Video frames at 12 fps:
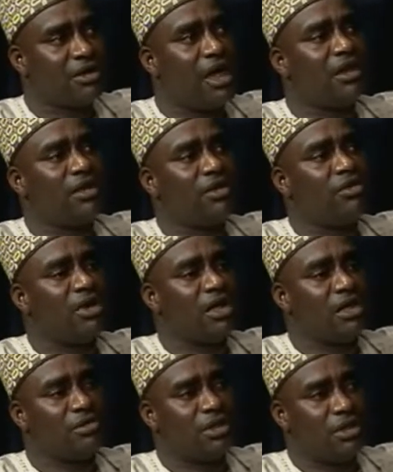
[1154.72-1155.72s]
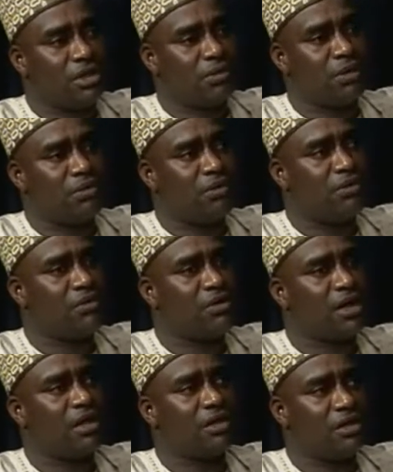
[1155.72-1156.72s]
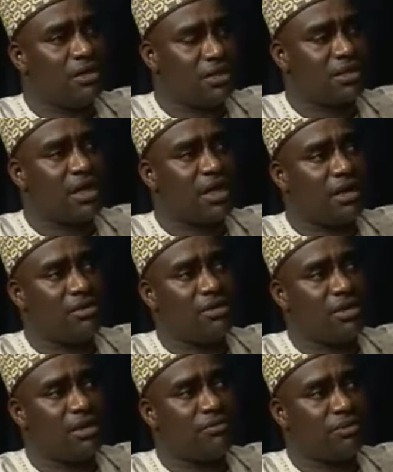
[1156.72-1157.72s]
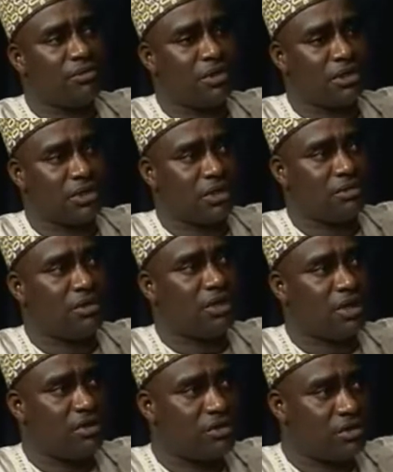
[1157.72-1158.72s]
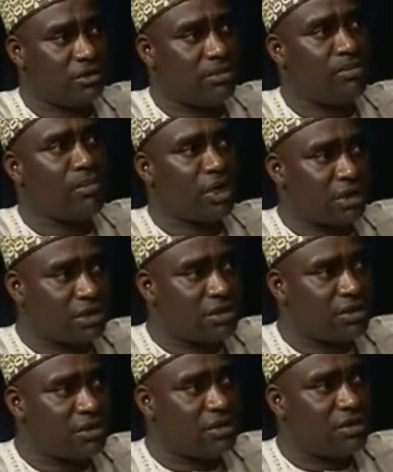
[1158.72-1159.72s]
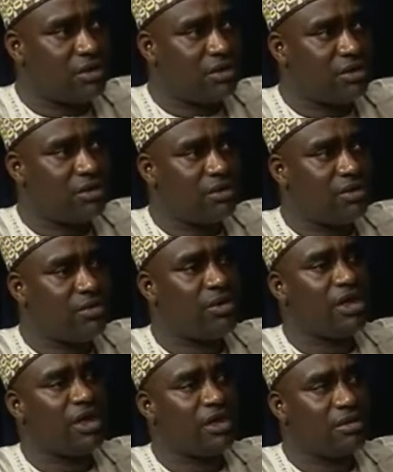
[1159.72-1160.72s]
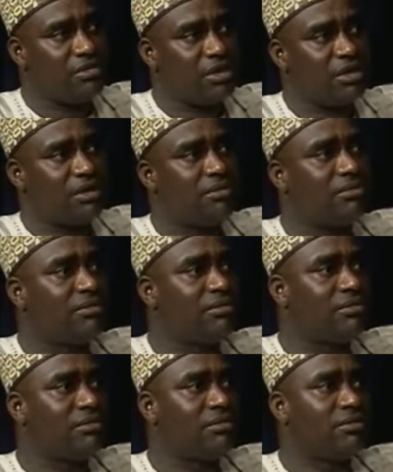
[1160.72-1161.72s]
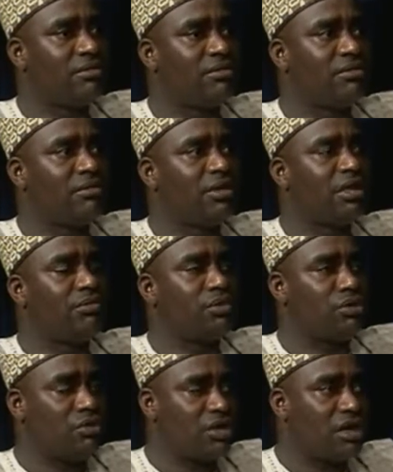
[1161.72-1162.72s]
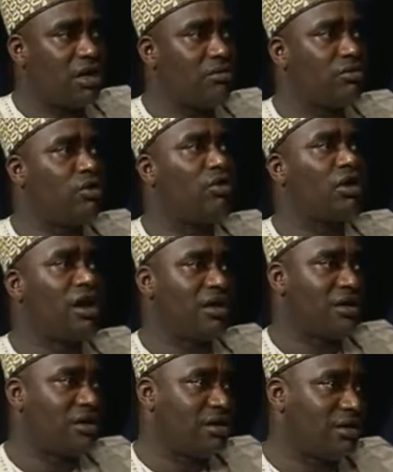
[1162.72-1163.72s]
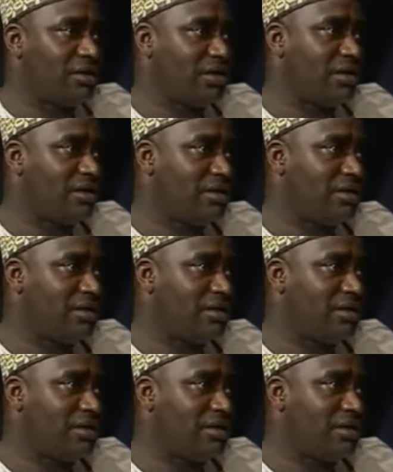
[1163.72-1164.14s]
And then we are giving these people at least 157,000, but we are giving them a program on agriculture,